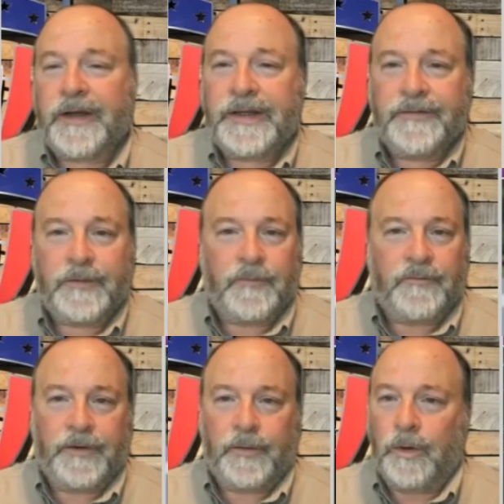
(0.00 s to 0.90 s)
to give them a
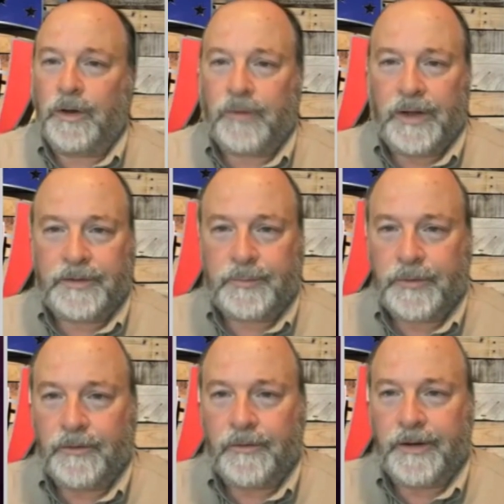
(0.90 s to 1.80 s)
very well-rounded
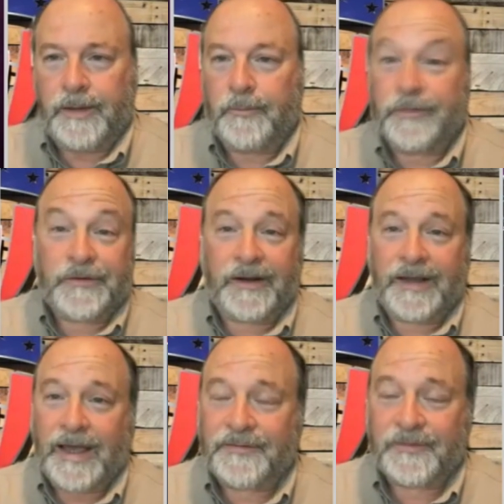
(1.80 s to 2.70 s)
program. We try to
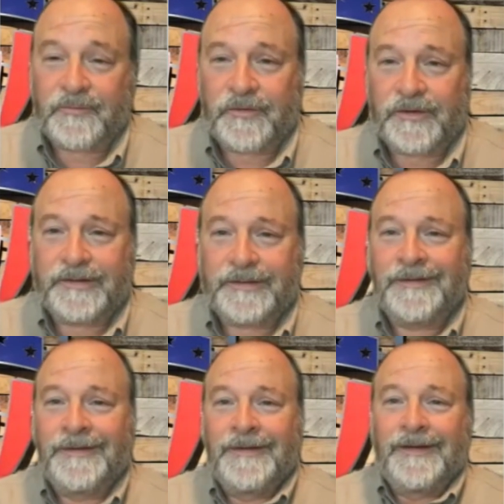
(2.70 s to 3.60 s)
have some fun,
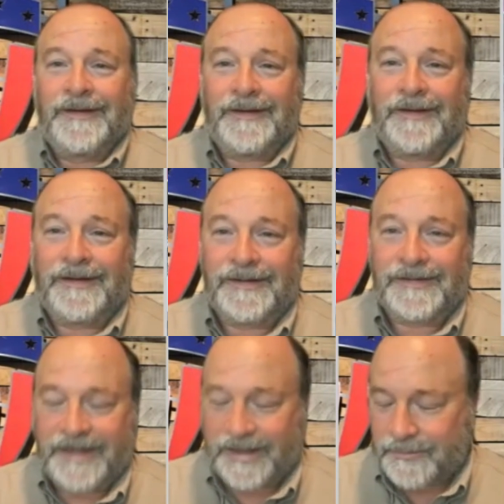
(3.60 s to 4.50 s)
uh,
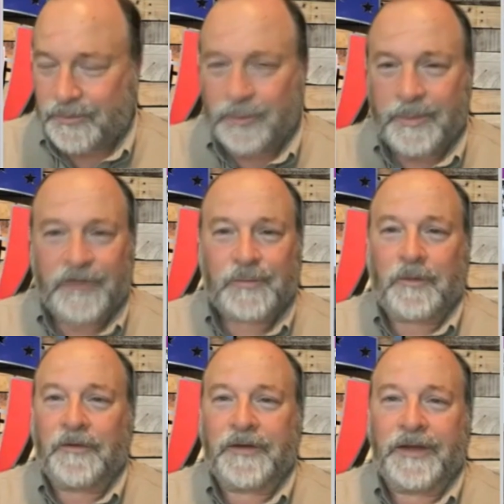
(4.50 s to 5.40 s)
take them to a
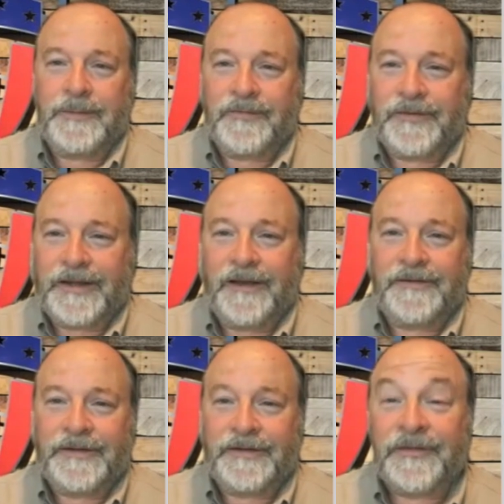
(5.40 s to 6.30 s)
baseball game every now
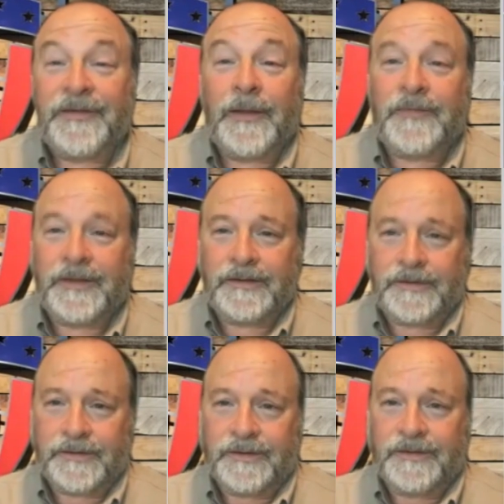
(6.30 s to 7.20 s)
and then, something
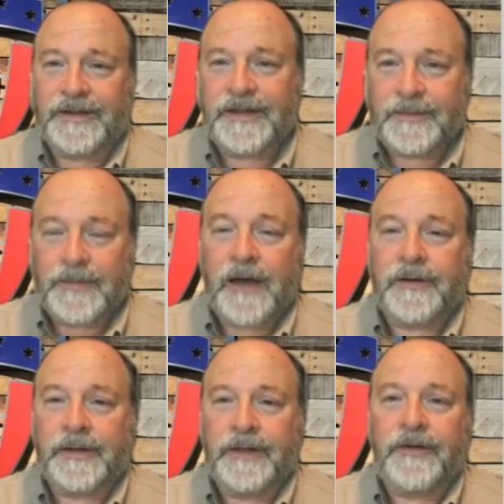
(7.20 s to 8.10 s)
to get them
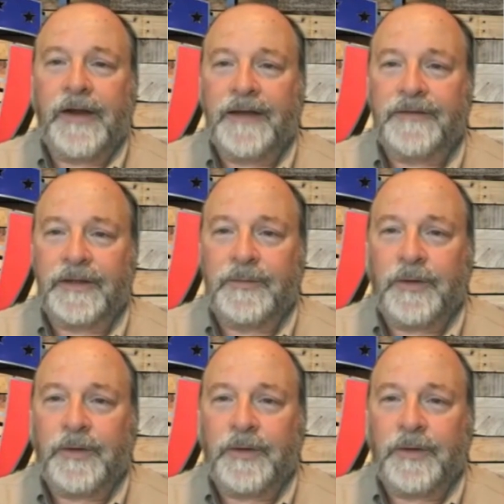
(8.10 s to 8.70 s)
out and interacting in